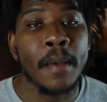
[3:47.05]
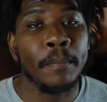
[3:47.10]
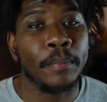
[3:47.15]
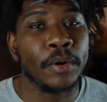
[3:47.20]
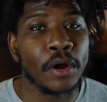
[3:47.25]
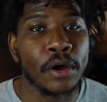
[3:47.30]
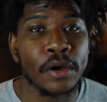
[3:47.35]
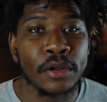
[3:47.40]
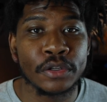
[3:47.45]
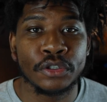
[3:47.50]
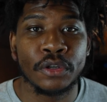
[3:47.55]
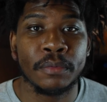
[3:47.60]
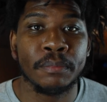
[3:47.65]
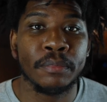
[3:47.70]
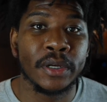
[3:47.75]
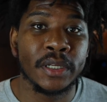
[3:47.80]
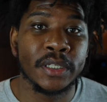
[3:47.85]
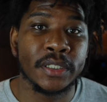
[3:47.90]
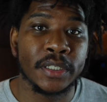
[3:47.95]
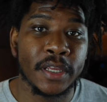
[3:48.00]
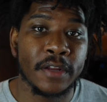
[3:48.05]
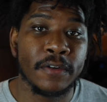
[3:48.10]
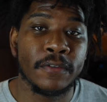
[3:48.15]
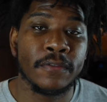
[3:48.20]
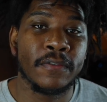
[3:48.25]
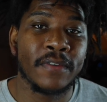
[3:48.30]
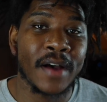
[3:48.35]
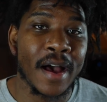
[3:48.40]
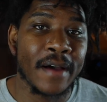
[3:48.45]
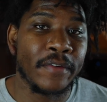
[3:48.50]
but also brings in
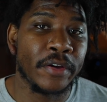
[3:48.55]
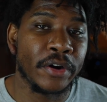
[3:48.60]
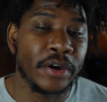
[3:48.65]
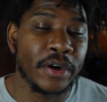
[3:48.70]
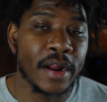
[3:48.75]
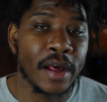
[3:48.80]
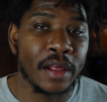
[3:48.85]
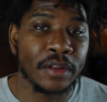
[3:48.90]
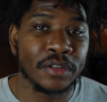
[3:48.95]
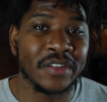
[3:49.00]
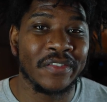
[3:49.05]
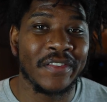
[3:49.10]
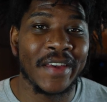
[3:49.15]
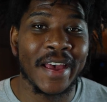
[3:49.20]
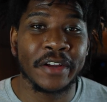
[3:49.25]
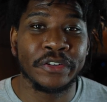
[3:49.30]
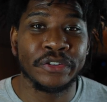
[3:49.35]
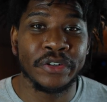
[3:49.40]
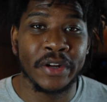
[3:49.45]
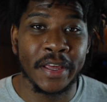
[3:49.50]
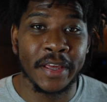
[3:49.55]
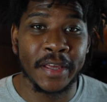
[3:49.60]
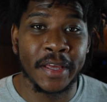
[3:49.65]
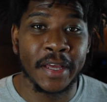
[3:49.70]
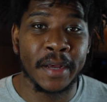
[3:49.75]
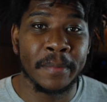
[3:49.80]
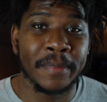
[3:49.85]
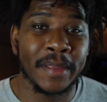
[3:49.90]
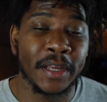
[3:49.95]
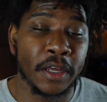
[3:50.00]
$500 of extra
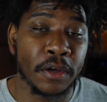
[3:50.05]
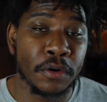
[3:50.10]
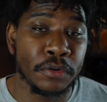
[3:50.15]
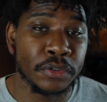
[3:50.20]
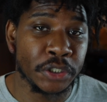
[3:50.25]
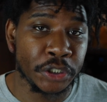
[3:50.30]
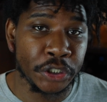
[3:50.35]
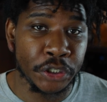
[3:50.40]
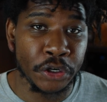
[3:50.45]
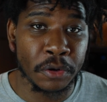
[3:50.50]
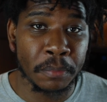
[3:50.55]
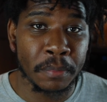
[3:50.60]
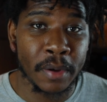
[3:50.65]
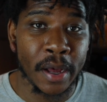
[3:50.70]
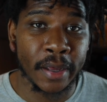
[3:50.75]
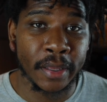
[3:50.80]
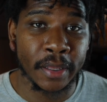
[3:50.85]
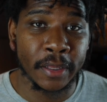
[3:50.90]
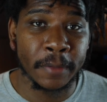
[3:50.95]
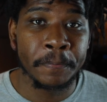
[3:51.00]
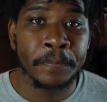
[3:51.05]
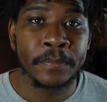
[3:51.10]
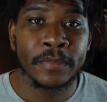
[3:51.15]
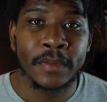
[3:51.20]
income that goes into your pocket.